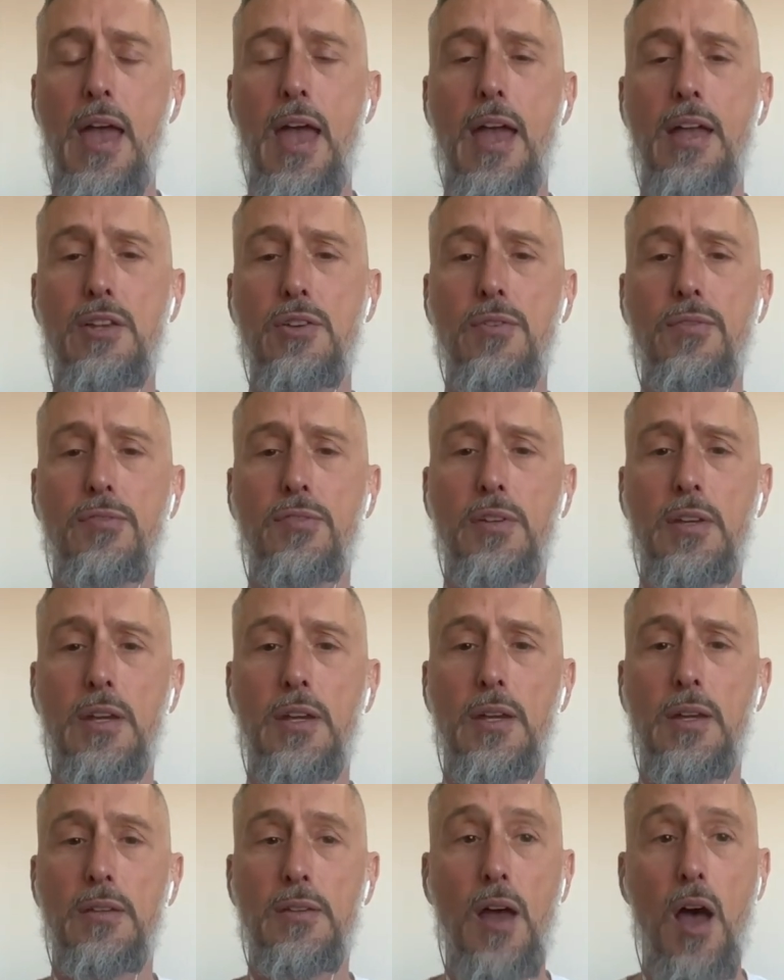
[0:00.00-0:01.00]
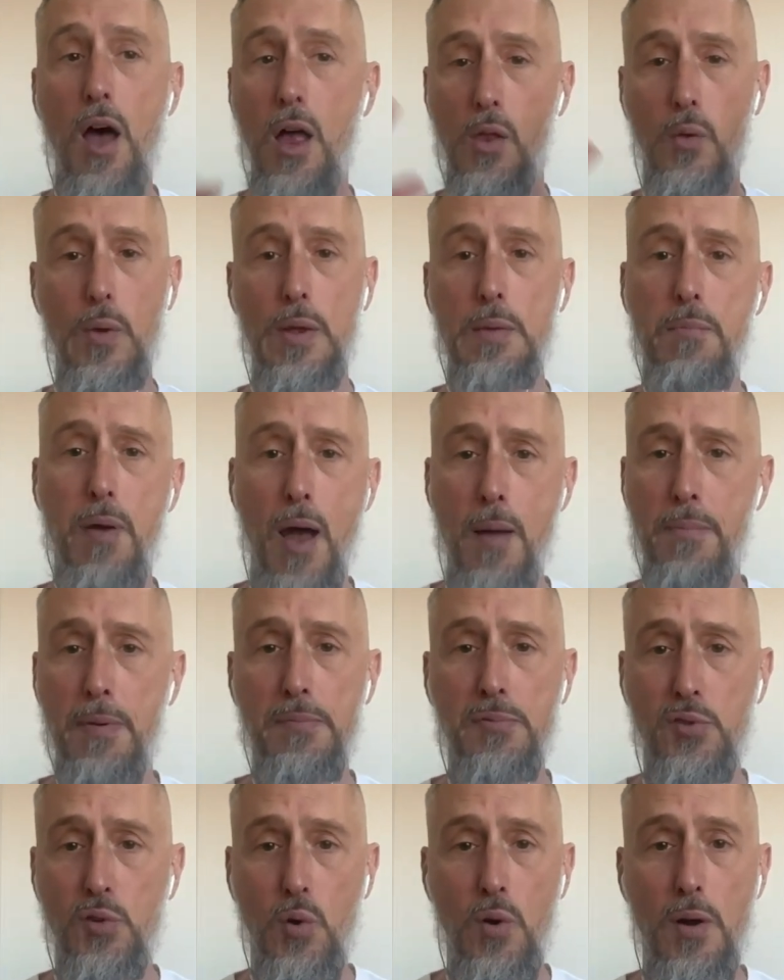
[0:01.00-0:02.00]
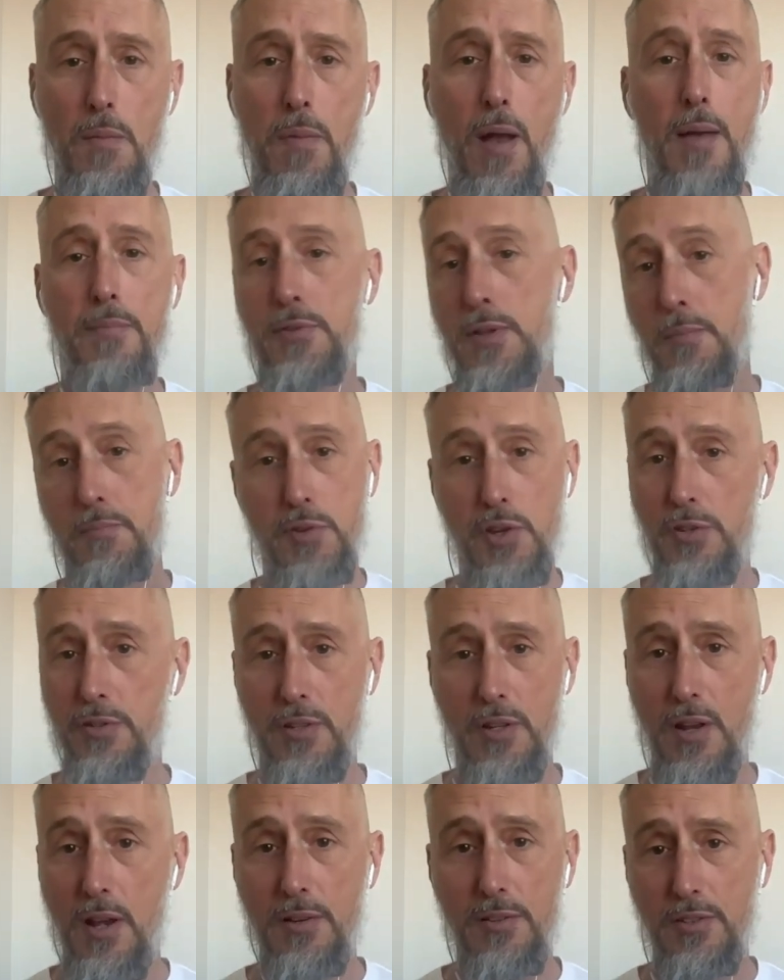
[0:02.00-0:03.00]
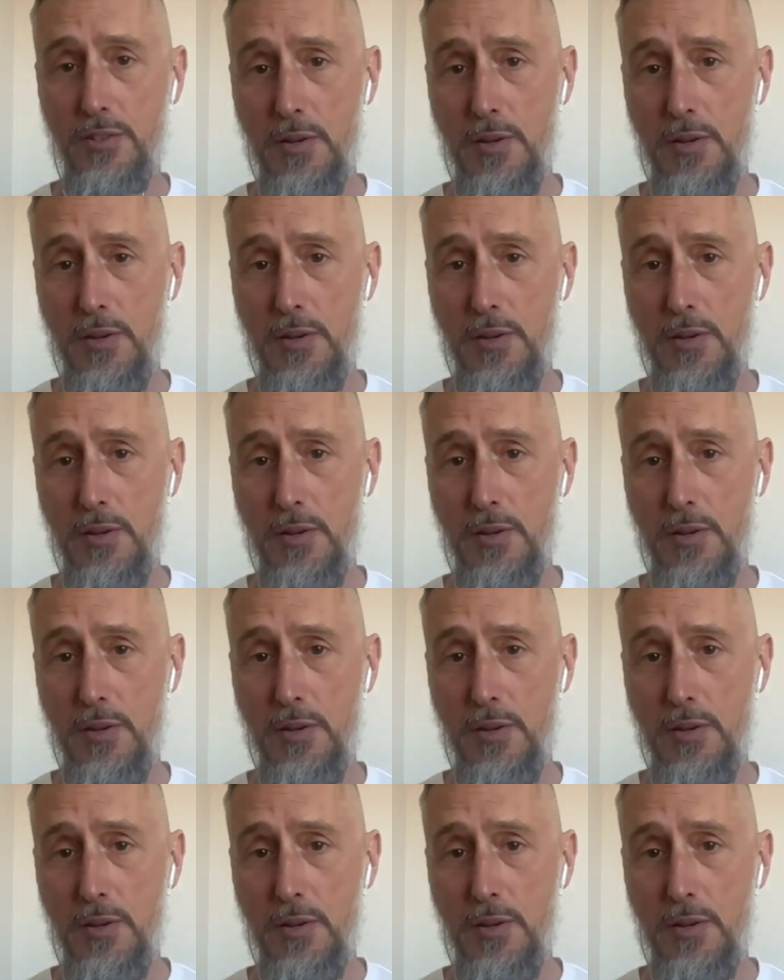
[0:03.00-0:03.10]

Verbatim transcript: and you've seen the Halloween pop up store pops up just in uh,